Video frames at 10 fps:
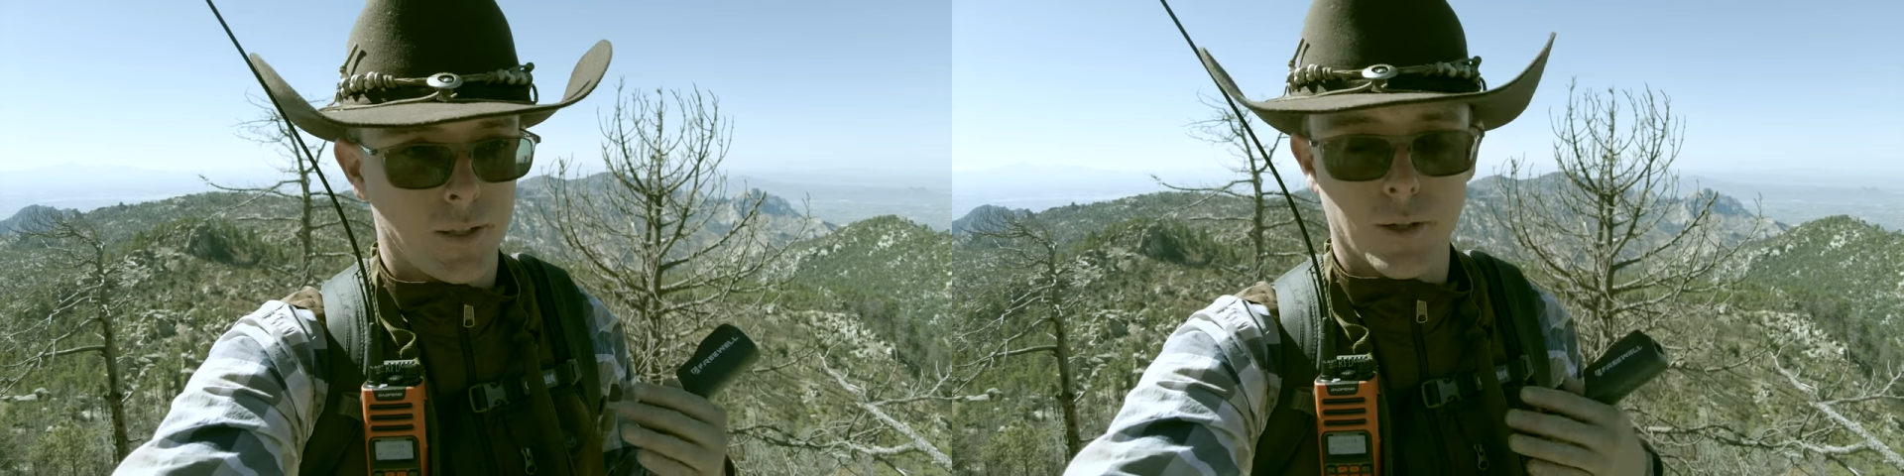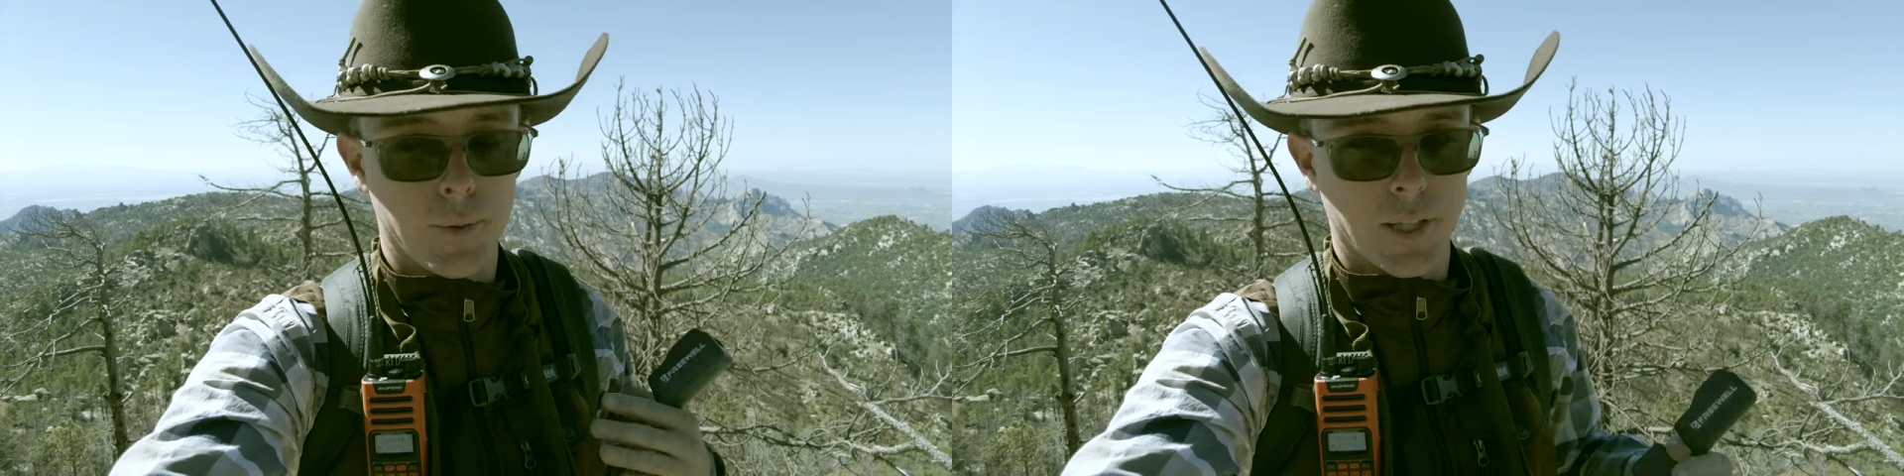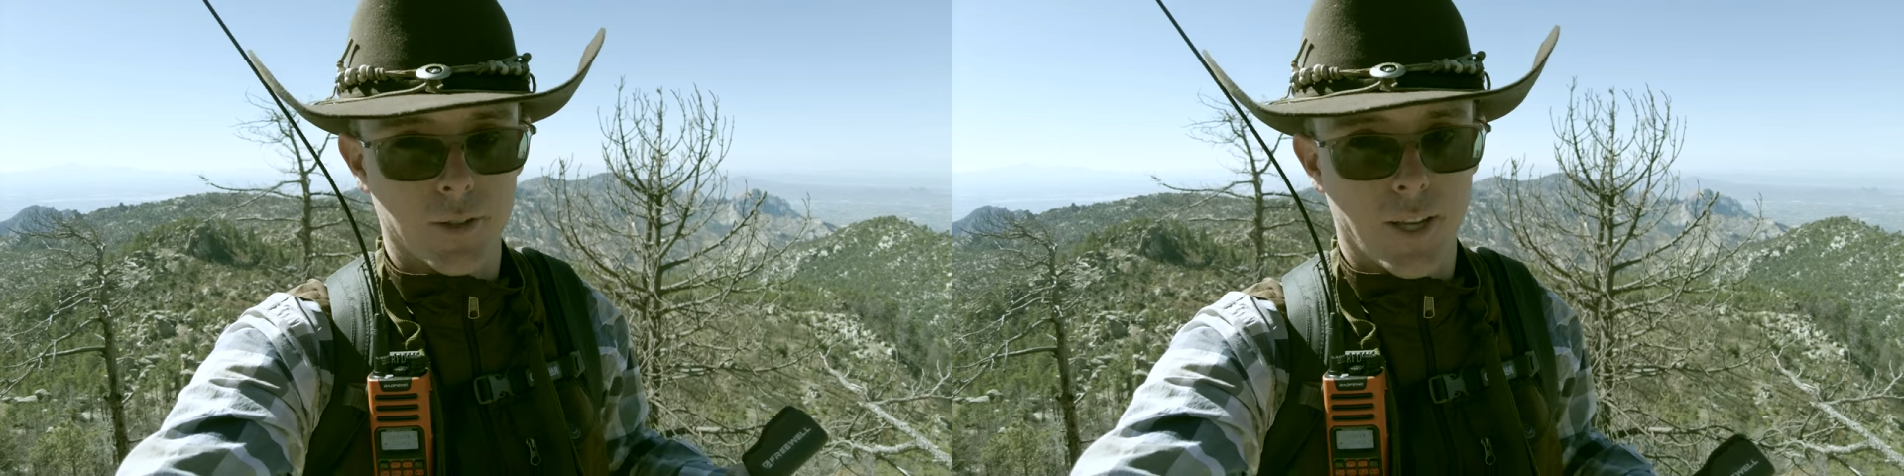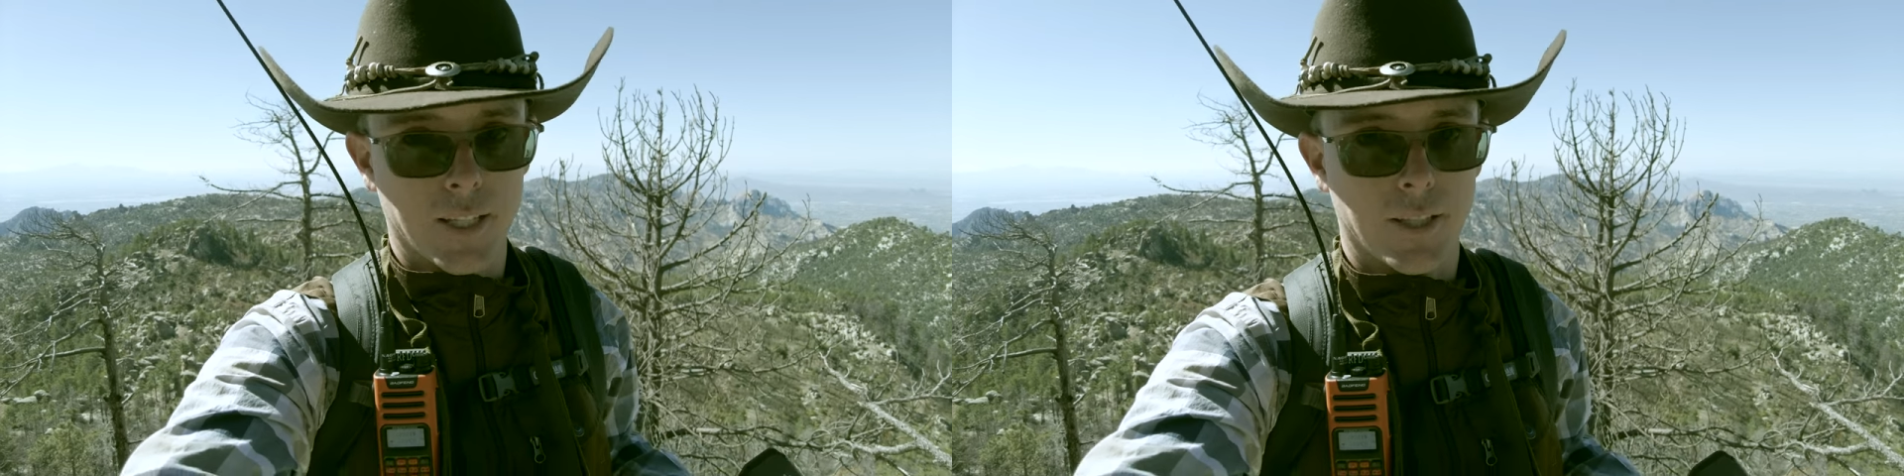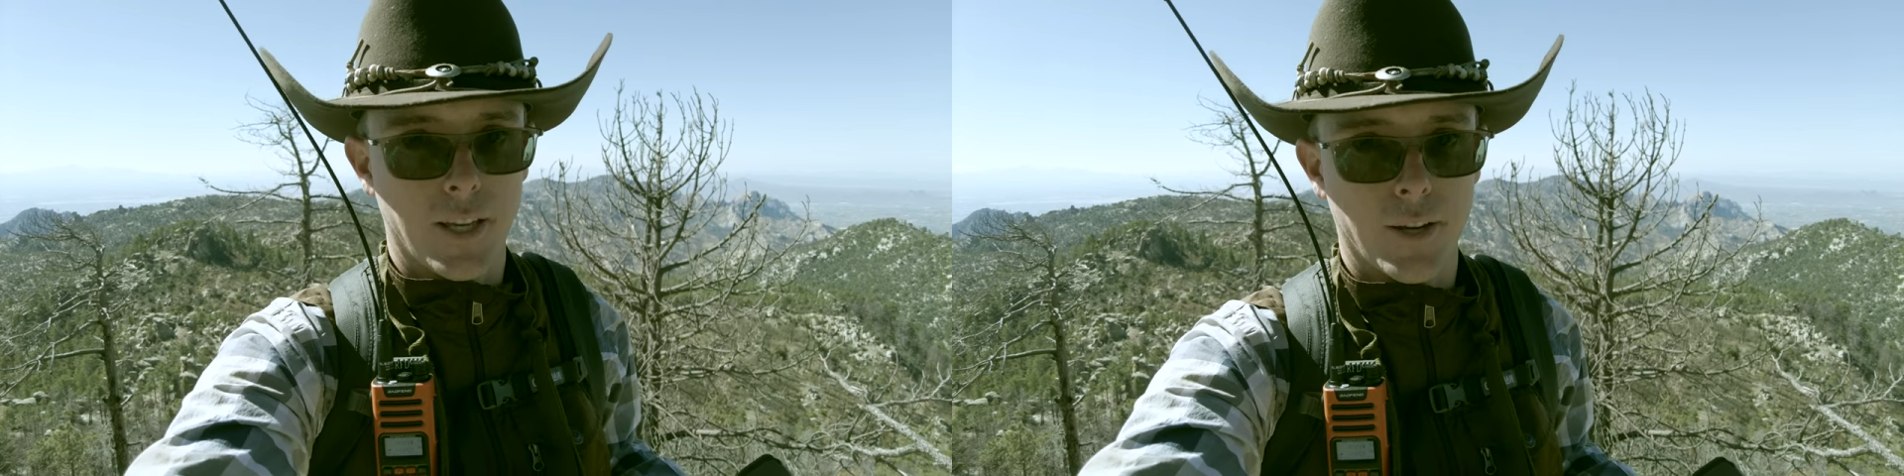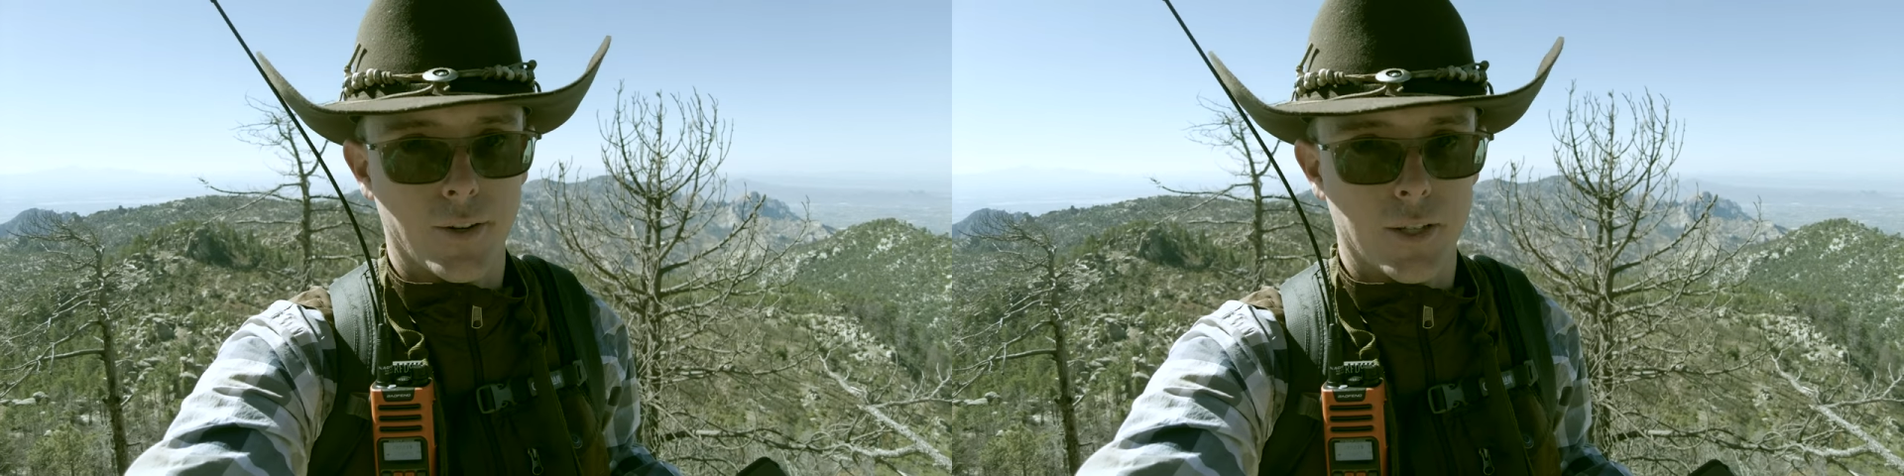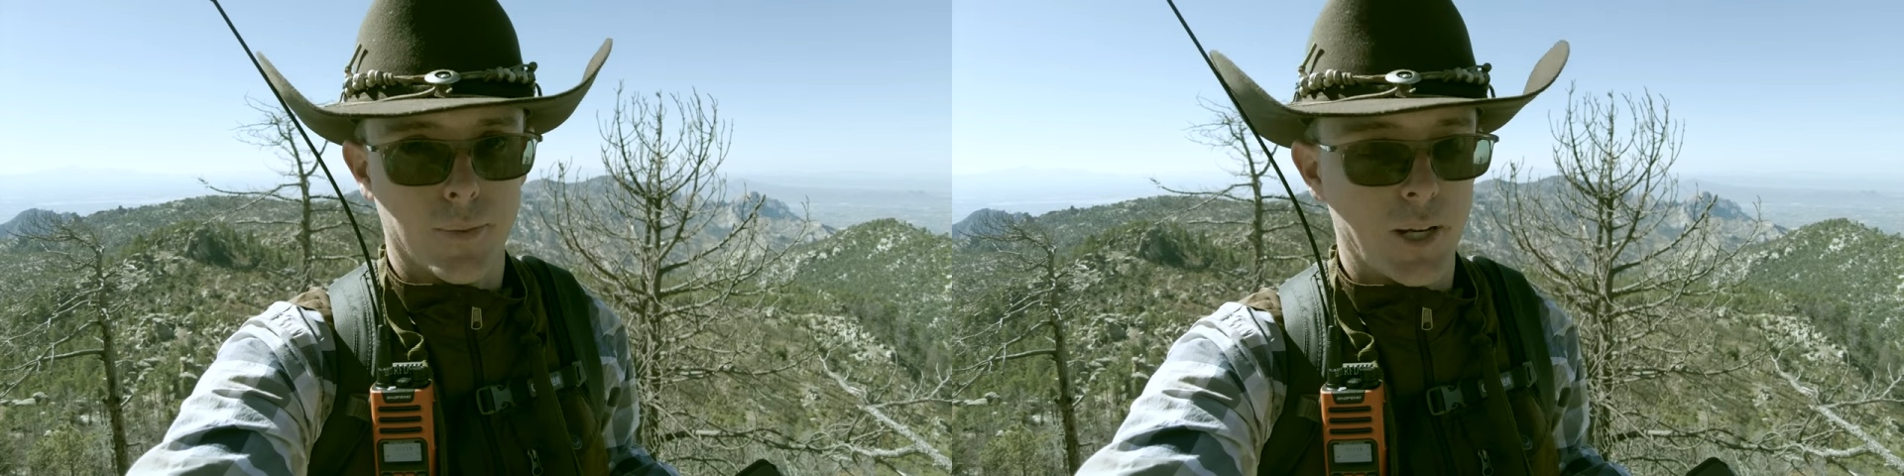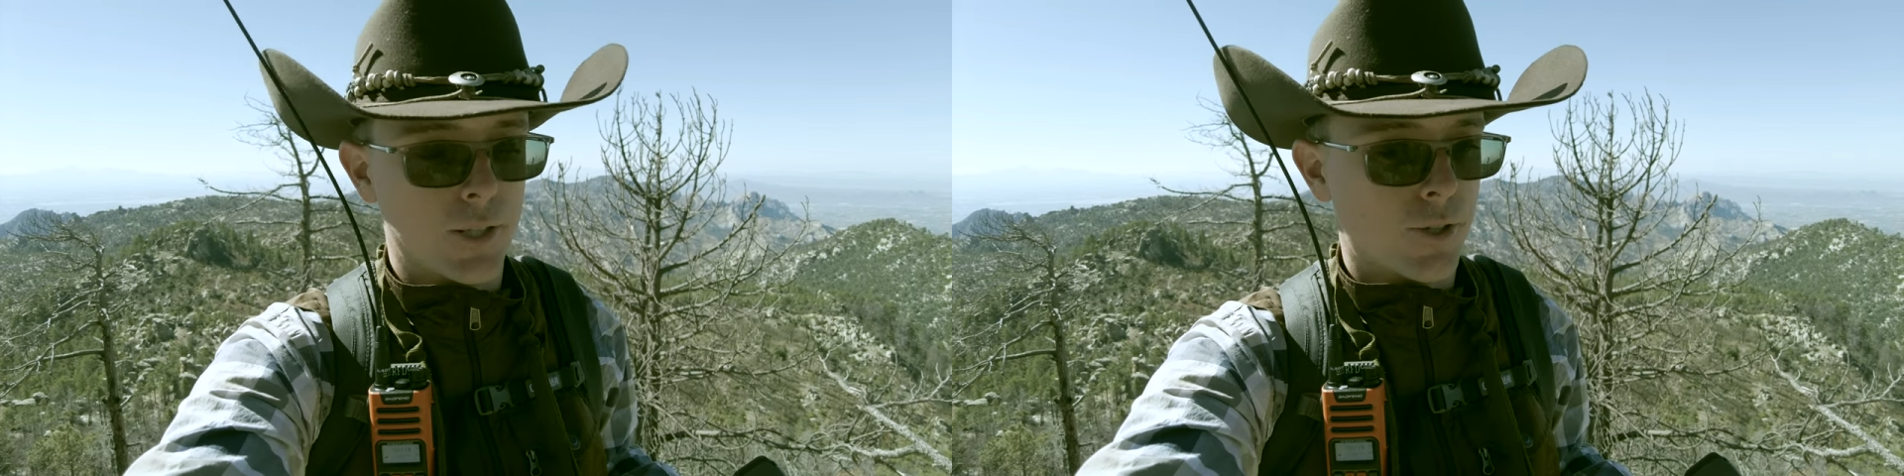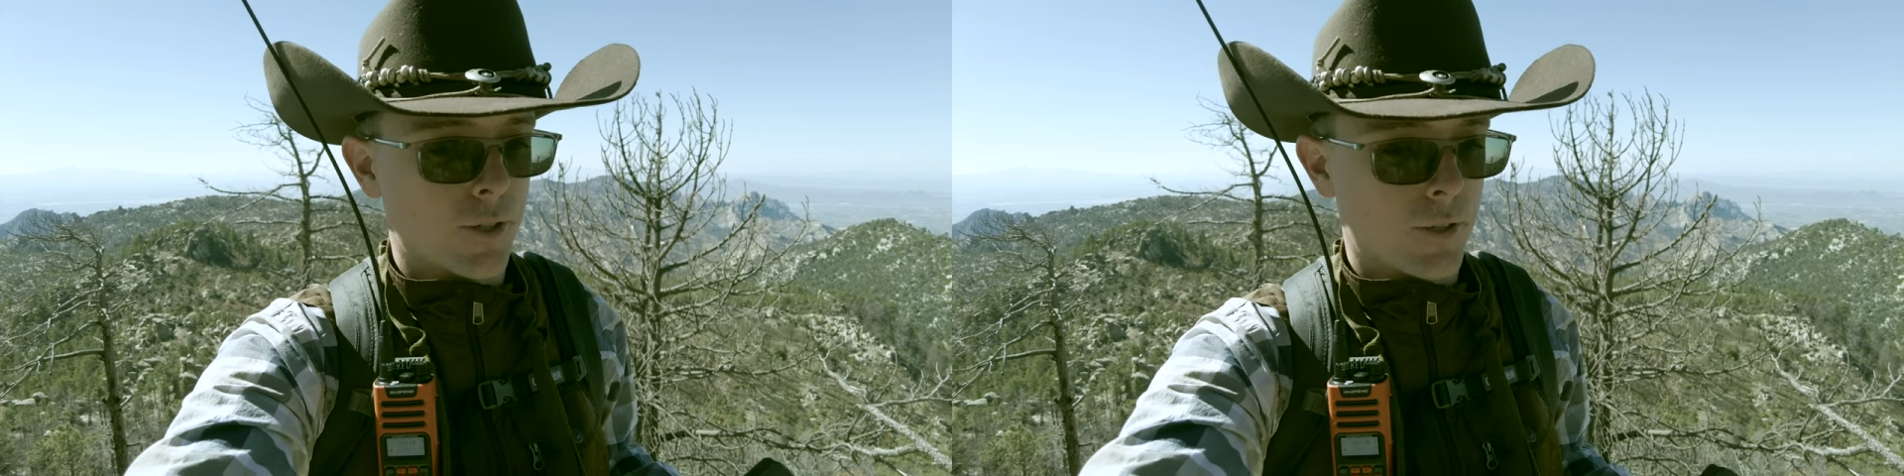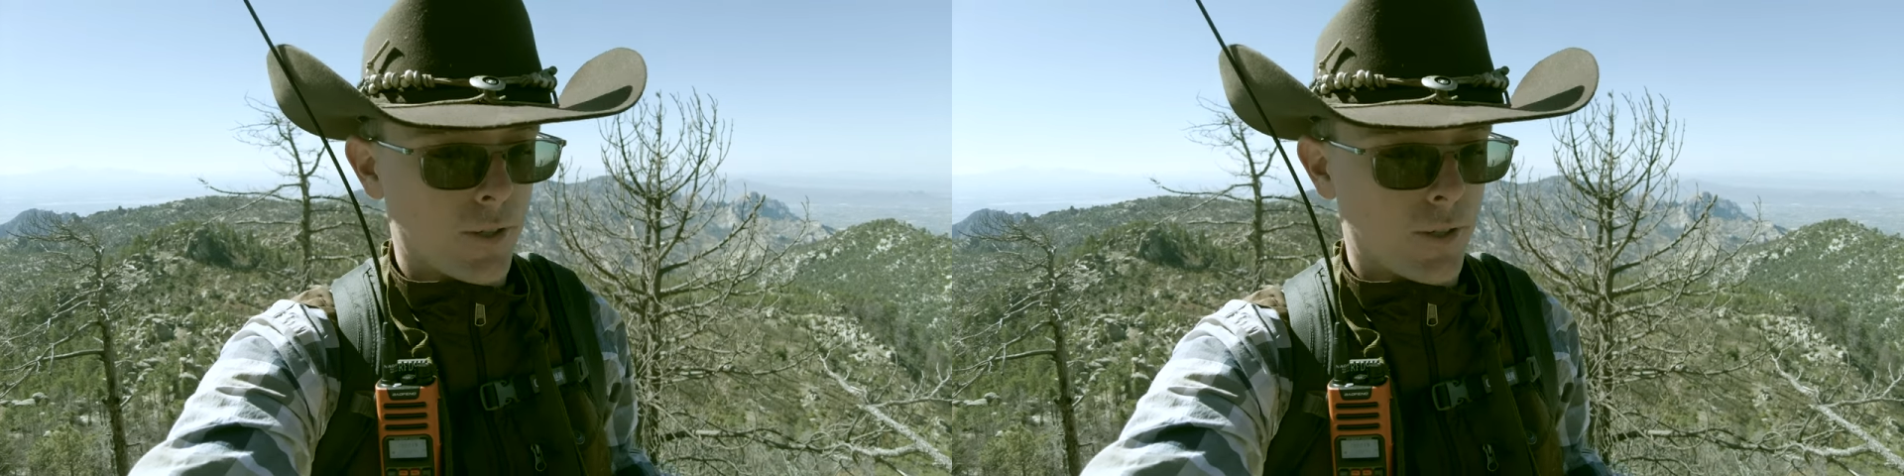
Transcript: nobody else has to hear it as much.